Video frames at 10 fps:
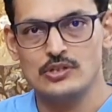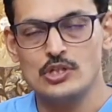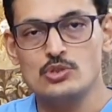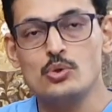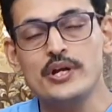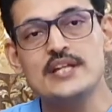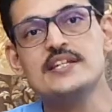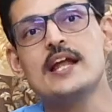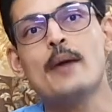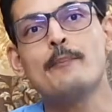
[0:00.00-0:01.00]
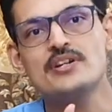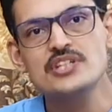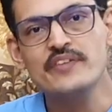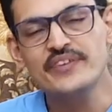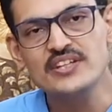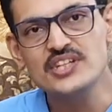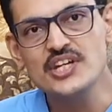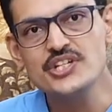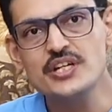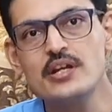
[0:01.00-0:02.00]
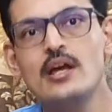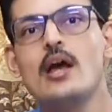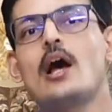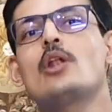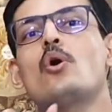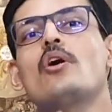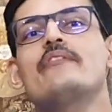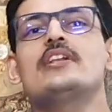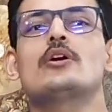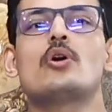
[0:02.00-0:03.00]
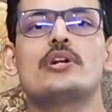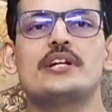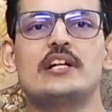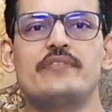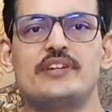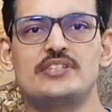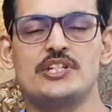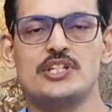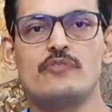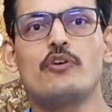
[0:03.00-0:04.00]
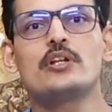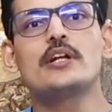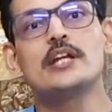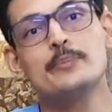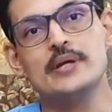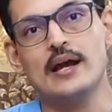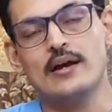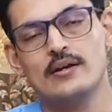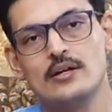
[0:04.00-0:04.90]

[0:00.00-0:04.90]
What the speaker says: So it is an aperture fixation along with a cortical fixation for the tibia,